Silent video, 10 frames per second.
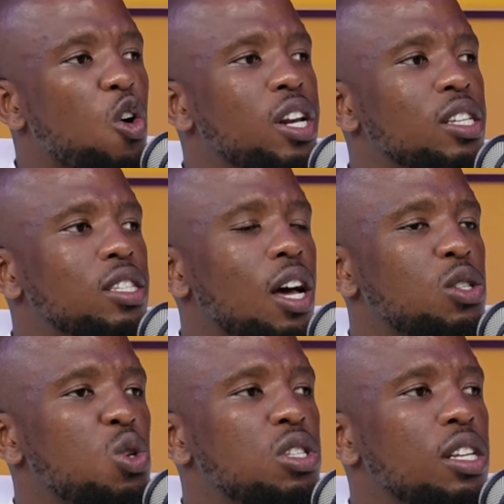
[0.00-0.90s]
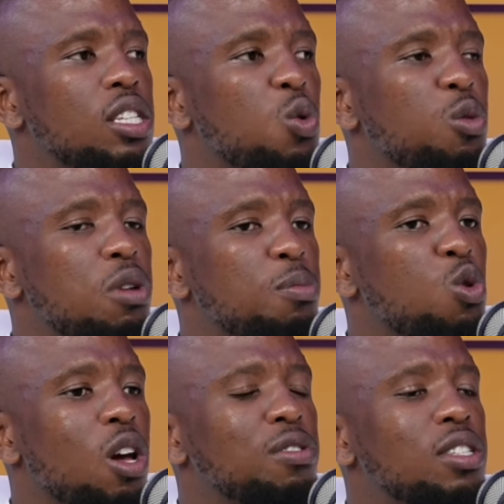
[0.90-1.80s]
only associating with
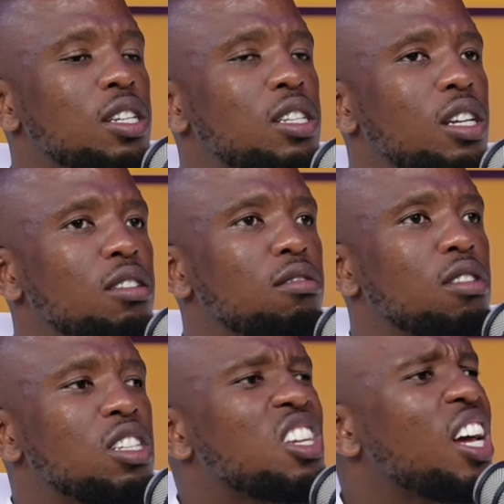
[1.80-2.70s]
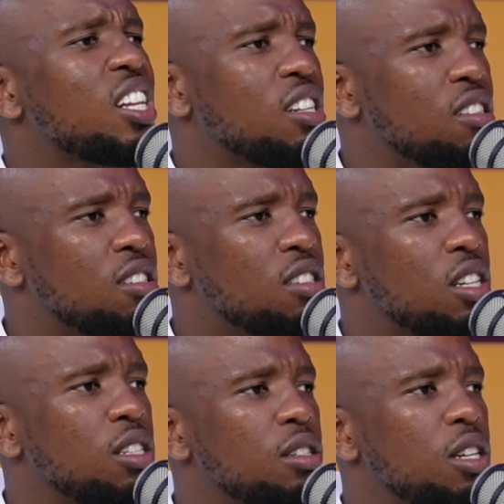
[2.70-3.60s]
people who have certain titles
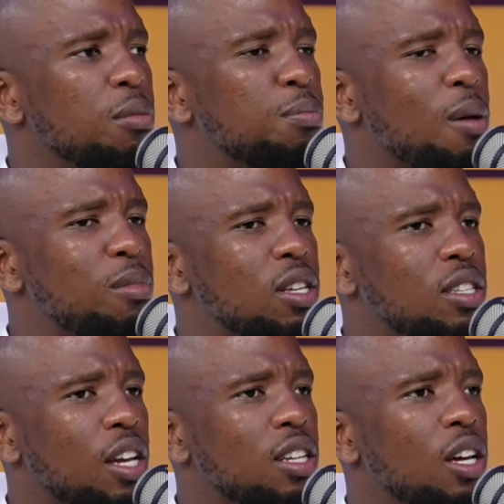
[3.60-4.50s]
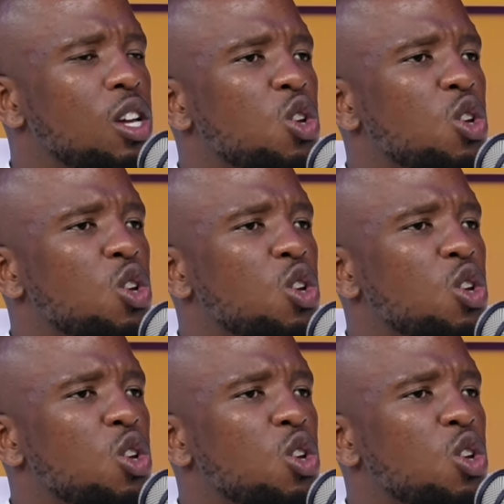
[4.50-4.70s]
in in public sector.